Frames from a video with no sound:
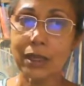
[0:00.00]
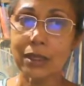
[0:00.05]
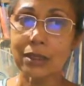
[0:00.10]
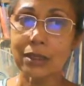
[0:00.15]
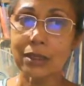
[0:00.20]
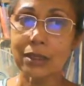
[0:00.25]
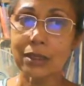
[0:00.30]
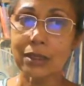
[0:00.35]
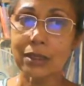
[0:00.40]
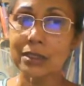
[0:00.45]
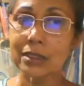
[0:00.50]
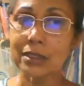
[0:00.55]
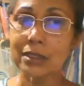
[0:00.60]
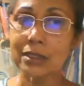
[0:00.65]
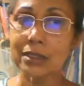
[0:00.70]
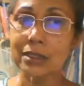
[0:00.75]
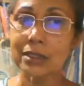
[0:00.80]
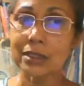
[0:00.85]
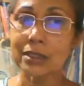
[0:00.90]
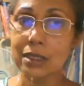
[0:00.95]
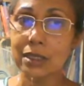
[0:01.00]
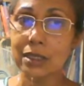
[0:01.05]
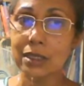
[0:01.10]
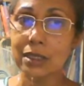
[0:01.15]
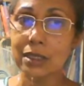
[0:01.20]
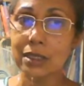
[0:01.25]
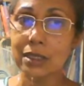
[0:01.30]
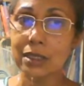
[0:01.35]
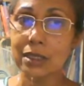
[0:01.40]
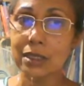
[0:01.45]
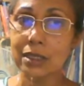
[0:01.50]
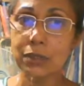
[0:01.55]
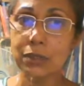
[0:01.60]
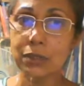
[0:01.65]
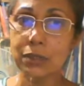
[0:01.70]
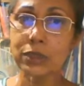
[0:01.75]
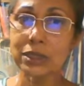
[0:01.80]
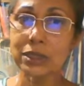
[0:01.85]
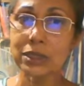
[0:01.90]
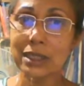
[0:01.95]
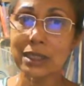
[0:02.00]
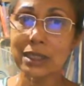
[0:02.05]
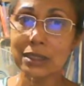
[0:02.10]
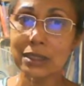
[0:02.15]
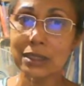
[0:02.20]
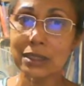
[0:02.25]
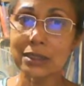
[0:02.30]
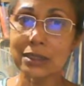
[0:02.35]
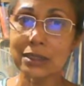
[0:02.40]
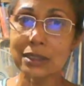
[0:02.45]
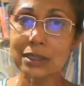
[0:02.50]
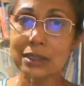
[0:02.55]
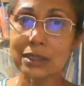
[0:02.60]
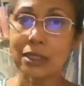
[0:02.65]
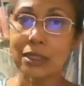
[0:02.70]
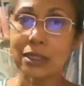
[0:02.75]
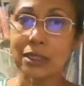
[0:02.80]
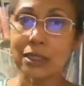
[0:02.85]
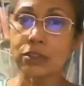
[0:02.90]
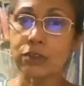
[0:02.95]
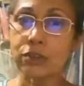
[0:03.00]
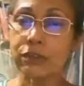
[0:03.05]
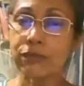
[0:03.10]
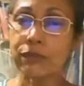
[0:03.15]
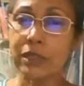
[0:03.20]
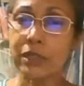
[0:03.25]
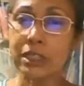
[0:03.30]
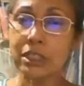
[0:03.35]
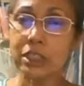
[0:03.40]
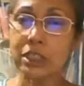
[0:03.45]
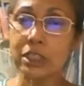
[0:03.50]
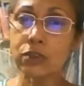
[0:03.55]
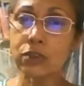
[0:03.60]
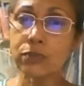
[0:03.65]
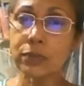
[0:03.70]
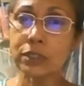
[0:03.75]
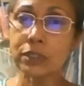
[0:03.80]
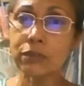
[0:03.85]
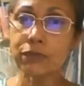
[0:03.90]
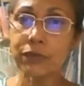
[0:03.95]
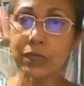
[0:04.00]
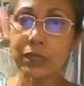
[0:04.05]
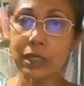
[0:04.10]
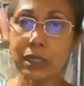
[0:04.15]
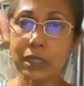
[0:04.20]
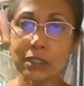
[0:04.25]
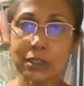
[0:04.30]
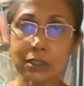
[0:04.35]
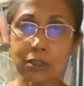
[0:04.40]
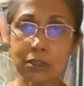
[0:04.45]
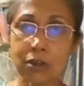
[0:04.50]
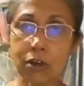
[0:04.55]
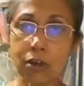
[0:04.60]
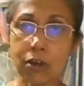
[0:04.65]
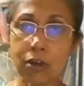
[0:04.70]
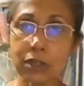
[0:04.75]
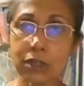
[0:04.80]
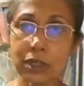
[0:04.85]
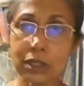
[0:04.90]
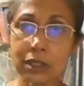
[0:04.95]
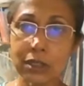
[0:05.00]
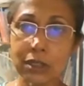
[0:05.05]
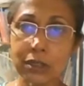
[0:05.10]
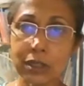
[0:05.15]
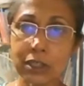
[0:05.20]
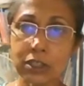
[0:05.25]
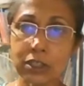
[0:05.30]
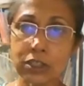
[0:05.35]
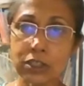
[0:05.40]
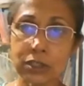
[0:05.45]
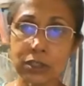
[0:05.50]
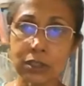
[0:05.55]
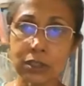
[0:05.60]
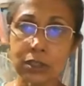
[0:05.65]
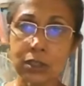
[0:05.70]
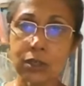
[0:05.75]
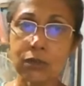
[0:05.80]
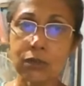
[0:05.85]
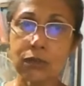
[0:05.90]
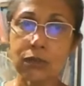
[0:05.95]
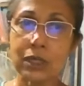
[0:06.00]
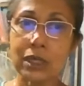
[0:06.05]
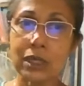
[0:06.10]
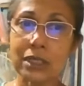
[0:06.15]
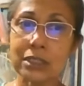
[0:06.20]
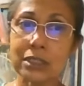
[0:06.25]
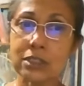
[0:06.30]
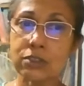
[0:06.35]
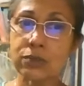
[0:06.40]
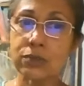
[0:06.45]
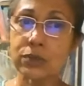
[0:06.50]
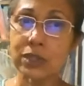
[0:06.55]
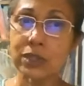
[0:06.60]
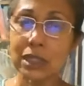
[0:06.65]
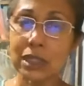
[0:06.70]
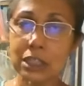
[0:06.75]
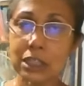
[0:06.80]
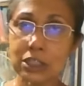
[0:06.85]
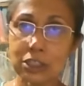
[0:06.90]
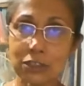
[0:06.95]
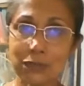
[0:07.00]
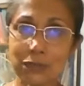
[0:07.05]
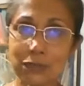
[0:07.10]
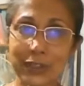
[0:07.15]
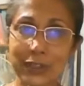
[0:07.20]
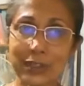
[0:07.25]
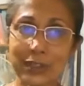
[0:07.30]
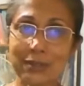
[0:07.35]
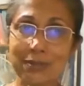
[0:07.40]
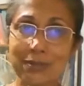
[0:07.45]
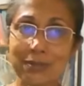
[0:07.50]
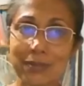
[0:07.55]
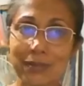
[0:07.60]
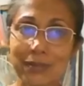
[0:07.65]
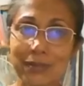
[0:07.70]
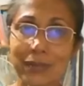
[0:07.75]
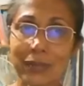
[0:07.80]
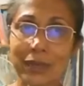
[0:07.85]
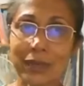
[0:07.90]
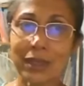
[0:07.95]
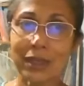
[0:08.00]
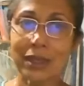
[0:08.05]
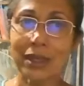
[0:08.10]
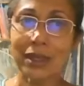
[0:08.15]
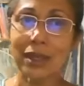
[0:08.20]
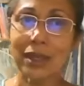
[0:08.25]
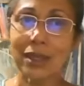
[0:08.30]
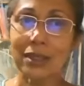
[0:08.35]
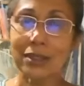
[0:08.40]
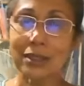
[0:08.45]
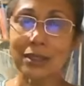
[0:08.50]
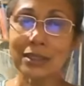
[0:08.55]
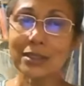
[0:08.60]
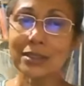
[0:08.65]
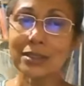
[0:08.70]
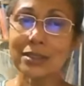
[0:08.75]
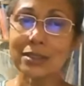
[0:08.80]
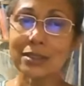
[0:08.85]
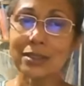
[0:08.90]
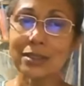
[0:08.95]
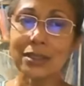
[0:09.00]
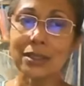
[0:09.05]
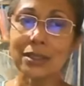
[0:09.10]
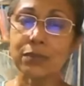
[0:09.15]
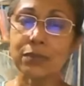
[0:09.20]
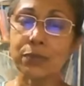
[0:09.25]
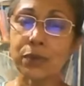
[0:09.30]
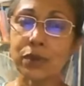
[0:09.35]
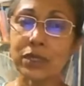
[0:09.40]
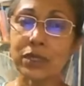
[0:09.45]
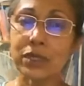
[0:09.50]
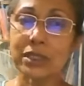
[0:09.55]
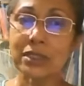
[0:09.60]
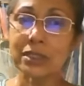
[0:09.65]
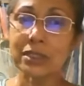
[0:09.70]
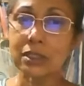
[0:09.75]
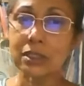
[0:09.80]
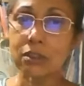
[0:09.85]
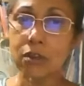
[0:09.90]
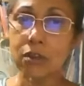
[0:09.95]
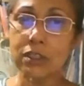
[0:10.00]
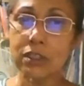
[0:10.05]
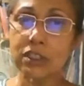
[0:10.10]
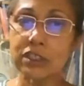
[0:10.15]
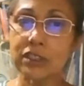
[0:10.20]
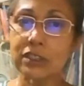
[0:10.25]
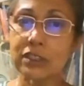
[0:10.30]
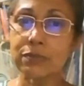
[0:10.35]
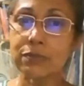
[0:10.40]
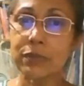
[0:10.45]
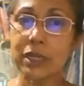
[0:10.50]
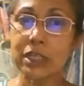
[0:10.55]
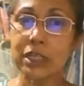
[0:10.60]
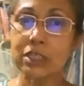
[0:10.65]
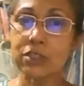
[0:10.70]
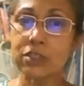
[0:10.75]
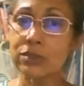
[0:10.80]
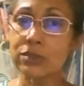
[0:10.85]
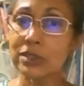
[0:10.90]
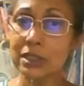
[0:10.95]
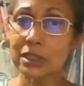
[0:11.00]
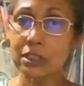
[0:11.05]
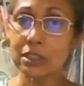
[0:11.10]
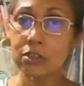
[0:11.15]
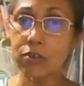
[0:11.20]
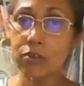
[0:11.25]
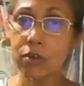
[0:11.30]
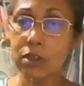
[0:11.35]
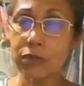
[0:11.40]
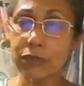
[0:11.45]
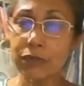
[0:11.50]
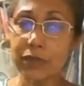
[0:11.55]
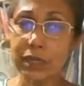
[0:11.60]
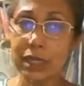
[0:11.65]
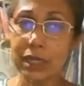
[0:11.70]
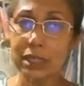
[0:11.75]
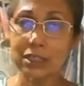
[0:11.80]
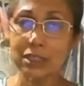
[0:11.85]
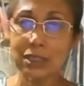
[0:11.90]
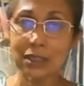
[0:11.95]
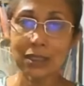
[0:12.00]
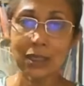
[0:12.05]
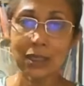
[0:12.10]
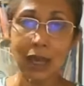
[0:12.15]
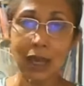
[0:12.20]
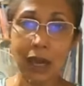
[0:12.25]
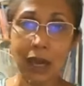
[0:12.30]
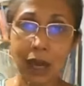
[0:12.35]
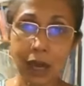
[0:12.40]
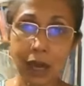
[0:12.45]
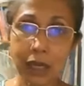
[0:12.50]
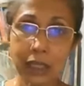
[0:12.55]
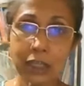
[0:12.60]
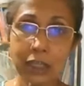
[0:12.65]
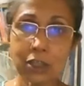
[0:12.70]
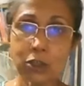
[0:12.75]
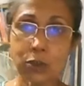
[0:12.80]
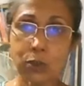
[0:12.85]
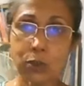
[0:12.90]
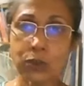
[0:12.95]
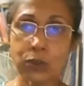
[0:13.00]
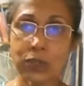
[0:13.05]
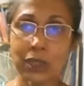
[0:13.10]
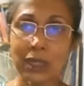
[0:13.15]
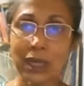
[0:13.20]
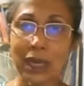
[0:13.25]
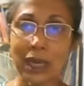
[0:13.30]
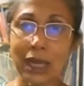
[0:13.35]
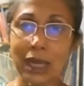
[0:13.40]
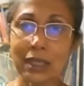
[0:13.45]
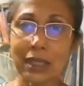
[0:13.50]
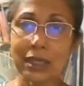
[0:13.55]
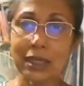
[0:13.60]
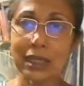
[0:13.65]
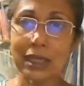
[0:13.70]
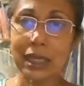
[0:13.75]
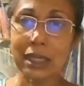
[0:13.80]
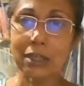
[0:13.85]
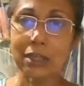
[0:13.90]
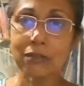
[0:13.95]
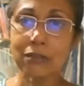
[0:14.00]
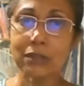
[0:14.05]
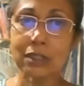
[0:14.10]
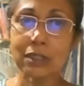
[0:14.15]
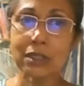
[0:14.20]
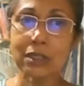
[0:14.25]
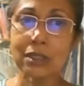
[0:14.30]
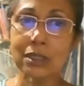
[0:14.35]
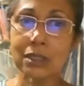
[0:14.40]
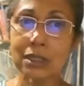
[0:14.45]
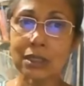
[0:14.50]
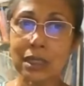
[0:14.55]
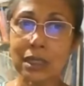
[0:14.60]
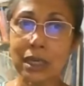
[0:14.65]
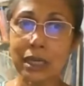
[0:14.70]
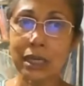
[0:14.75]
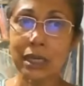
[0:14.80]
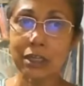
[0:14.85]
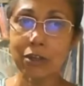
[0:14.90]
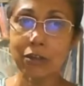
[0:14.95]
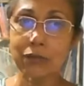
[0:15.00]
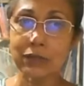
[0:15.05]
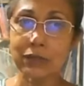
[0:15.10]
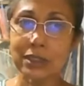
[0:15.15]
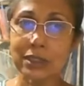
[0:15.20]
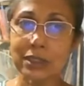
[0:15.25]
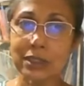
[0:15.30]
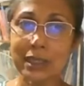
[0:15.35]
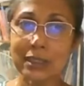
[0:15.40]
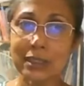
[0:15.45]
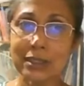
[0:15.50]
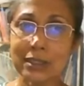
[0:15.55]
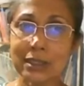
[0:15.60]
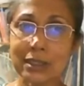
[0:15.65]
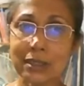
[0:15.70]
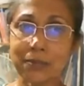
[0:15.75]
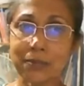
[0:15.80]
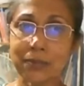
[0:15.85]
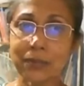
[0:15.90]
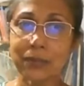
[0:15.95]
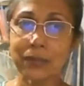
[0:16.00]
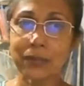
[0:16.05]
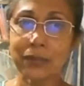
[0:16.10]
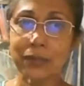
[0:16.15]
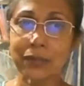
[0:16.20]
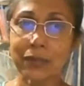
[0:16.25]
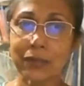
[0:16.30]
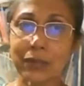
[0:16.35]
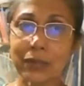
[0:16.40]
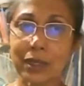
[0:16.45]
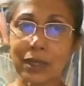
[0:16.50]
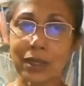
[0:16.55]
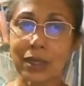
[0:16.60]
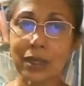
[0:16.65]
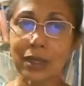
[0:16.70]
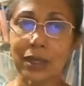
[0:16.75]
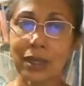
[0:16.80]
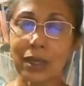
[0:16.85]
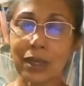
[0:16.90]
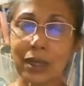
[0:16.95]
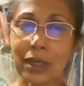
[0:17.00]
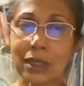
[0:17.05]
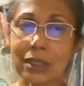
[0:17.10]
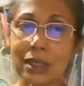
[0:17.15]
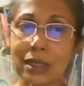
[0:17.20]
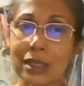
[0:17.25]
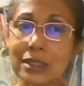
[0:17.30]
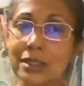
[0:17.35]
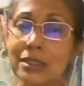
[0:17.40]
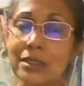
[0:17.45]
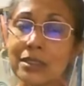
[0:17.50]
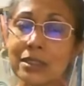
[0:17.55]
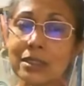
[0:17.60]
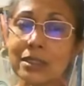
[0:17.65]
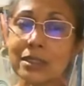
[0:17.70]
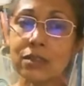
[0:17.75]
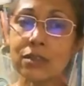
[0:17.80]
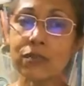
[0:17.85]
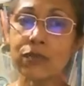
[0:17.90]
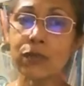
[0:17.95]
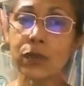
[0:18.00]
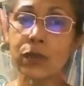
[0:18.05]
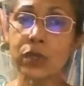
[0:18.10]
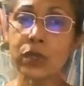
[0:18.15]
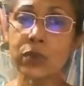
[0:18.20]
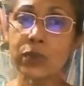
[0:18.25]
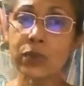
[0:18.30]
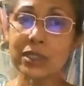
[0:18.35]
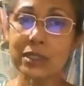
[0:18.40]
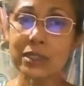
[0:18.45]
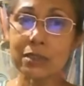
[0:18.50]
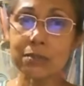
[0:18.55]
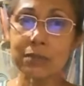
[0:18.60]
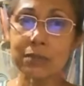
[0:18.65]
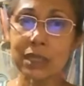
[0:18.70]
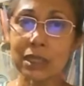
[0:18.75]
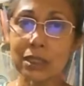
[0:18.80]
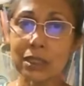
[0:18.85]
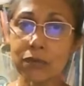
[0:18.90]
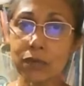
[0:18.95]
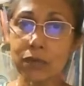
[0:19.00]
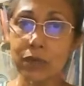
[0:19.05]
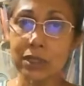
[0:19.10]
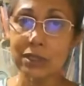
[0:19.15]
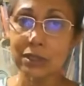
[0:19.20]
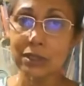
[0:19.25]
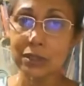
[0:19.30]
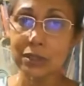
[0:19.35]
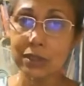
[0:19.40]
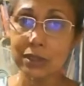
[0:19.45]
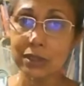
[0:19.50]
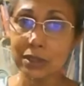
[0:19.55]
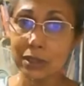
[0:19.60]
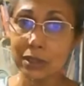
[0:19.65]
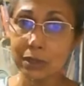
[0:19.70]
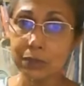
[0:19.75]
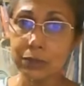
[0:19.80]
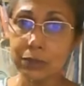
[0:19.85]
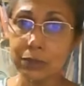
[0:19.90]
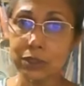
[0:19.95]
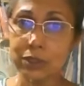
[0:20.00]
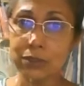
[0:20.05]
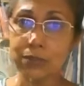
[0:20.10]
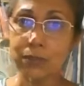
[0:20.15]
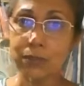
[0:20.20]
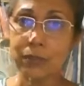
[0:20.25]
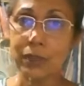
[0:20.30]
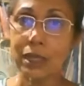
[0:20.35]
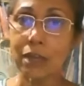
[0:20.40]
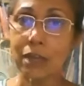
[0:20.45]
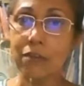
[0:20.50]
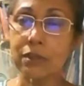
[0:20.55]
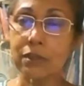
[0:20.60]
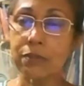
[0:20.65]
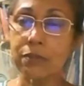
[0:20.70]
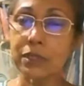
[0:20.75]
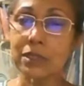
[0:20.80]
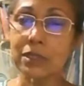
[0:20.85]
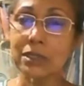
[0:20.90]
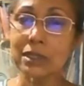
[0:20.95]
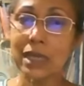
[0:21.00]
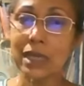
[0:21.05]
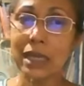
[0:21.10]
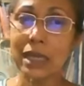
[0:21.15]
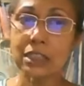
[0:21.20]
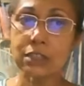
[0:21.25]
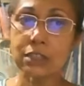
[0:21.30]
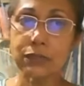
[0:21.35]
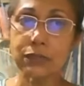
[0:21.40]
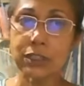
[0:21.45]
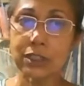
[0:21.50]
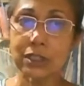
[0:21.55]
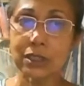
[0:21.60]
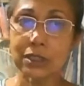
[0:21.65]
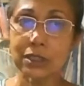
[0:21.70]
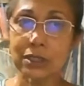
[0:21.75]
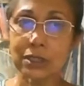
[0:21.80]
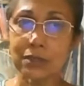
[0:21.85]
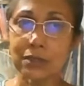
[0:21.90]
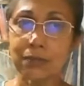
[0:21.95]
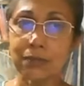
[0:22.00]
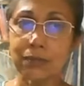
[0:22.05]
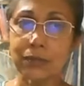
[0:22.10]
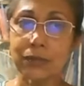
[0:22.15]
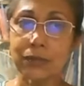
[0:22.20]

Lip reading: This is an example of the human tendency to reflect human feelings on a creature one has no connection with. This the poetess acknowledges by using the qualification I thought at the end of the third line of the stanza. There is a sense of voyeurism in the voice's description of the bird's activities.